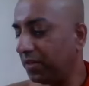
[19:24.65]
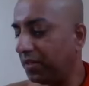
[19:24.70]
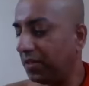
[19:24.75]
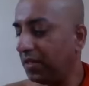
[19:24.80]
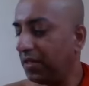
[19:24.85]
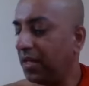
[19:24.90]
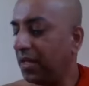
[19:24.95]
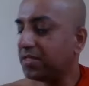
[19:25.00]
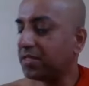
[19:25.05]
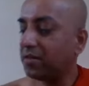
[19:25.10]

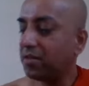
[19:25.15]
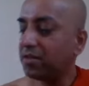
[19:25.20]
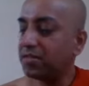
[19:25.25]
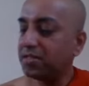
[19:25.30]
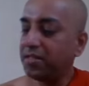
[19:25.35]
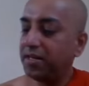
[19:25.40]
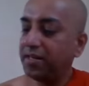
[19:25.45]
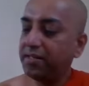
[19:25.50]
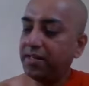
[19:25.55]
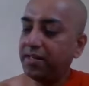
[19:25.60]
he has
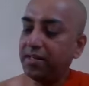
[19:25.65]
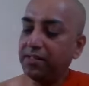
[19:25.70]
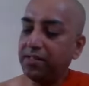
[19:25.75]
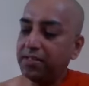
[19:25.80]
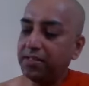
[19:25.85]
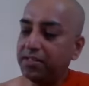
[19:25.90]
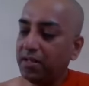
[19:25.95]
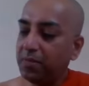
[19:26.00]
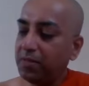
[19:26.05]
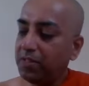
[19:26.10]
translated
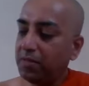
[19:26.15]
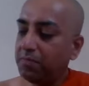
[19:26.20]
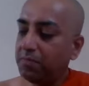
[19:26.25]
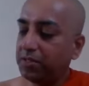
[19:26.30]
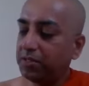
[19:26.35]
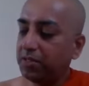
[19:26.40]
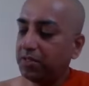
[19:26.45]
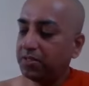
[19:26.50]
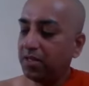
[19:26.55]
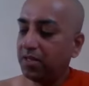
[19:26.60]
this
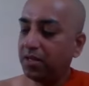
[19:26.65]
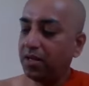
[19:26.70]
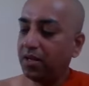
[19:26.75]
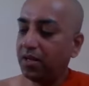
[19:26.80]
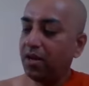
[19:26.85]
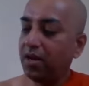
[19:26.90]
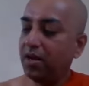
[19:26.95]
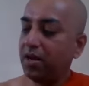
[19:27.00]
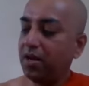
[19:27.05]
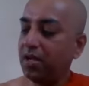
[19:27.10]
Abhidhammatta
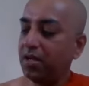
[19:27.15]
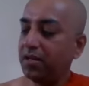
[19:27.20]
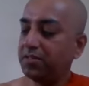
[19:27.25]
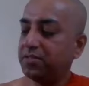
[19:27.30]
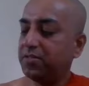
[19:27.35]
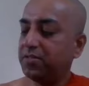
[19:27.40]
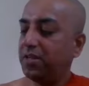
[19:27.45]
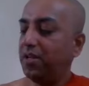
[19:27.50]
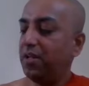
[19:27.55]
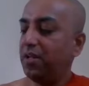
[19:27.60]
Sangaha
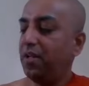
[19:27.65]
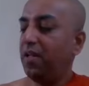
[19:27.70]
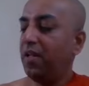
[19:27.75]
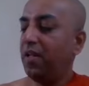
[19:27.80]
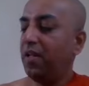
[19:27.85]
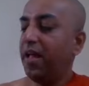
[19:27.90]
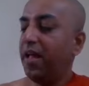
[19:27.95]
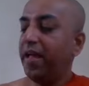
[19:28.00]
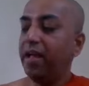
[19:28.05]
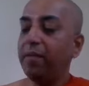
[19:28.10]
as
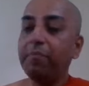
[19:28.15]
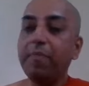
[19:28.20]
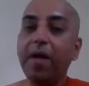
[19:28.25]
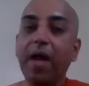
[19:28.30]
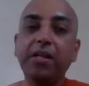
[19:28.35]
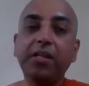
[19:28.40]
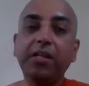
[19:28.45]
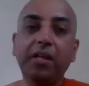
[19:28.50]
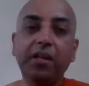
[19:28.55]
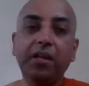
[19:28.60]
a
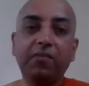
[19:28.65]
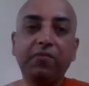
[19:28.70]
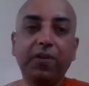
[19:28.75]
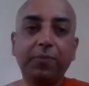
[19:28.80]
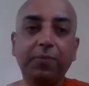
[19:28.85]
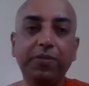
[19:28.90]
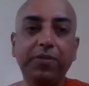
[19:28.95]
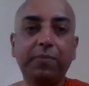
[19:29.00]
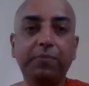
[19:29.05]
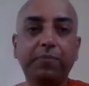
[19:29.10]
manual of
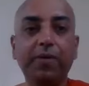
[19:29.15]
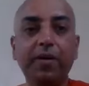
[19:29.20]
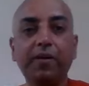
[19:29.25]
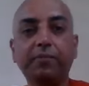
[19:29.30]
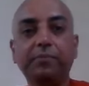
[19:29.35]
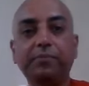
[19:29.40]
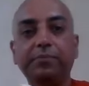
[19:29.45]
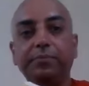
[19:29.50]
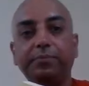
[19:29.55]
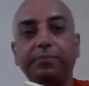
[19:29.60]

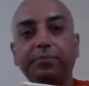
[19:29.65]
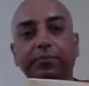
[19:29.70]
Abhidhamma.